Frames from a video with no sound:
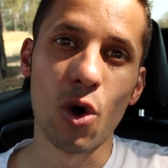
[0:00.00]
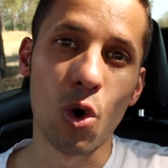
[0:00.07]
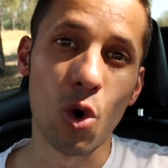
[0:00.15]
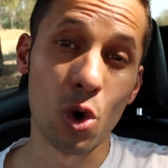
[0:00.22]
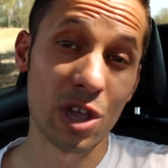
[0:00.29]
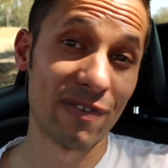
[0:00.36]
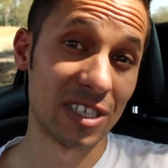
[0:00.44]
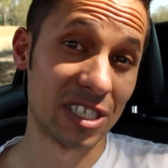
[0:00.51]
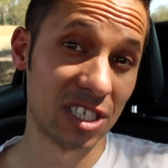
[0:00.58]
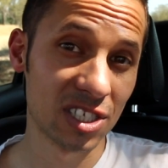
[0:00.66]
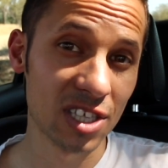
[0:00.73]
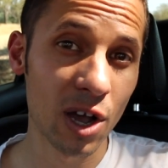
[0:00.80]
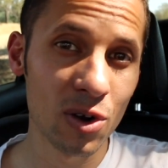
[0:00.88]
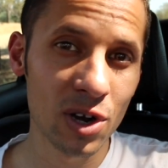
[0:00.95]
or if it's
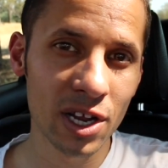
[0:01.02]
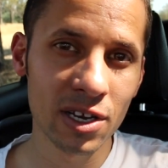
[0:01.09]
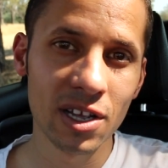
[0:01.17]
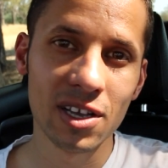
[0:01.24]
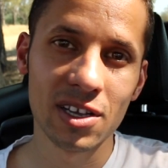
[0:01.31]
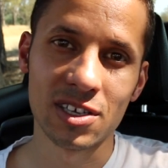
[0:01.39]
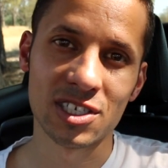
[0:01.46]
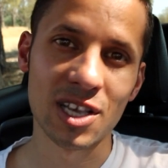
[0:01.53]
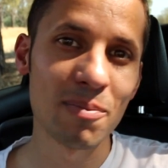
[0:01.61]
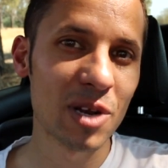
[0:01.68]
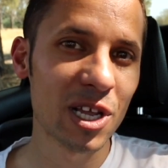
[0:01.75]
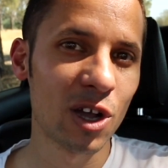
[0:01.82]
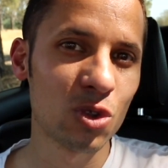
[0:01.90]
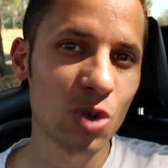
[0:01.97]
stolen,
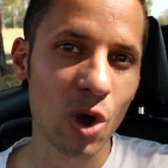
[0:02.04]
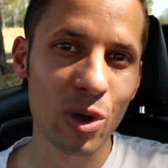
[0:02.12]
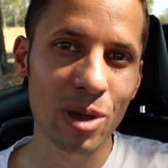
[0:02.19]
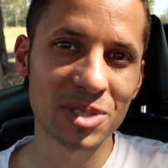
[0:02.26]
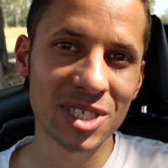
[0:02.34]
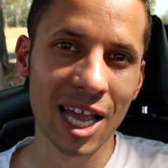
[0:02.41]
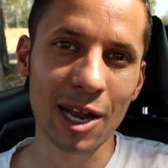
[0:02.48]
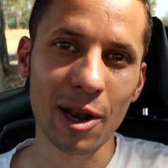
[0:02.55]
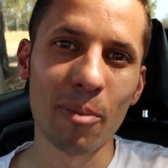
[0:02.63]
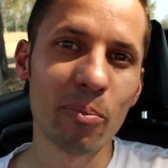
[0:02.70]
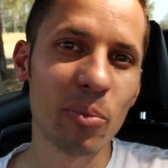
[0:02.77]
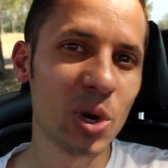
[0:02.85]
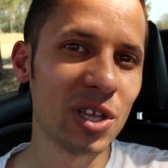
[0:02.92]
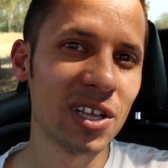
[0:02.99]
simply go to our website,
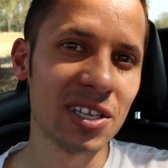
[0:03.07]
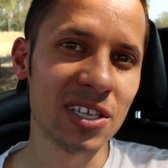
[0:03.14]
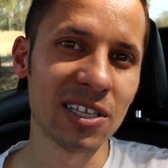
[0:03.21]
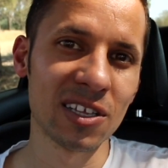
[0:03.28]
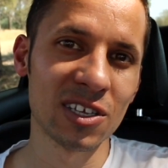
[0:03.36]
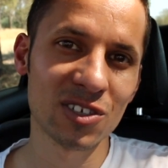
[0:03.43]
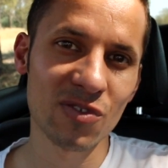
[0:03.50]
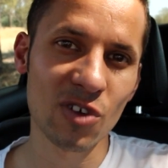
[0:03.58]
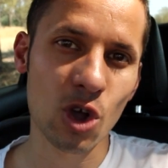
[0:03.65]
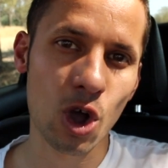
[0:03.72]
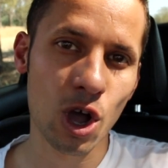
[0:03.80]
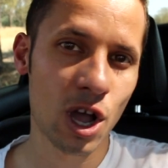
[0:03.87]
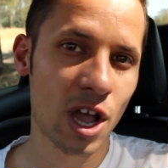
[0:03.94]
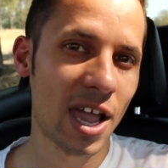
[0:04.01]
put in the details of the
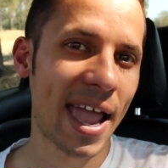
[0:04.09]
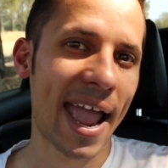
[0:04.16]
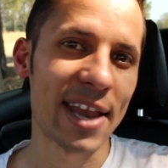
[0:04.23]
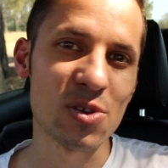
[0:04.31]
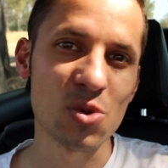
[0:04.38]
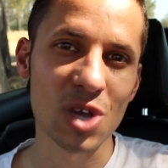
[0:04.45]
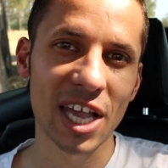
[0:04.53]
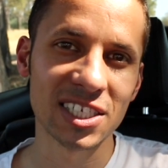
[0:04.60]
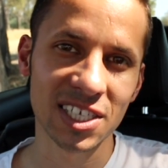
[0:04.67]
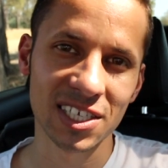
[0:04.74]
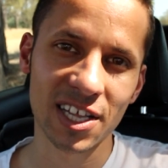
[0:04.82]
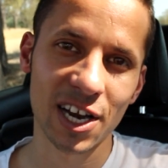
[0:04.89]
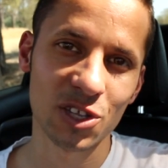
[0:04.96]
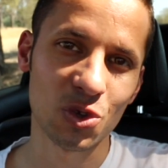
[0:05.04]
car, and you can
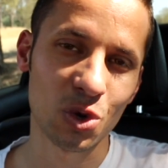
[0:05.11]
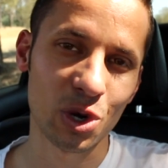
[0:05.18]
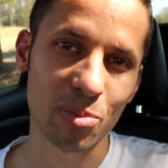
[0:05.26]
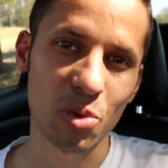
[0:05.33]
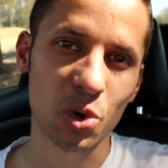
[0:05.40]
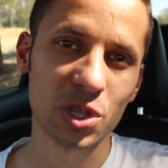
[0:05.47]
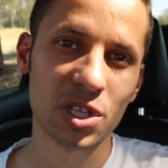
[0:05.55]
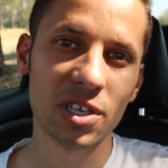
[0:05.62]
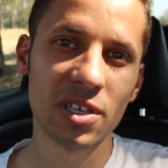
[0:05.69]
generate your report.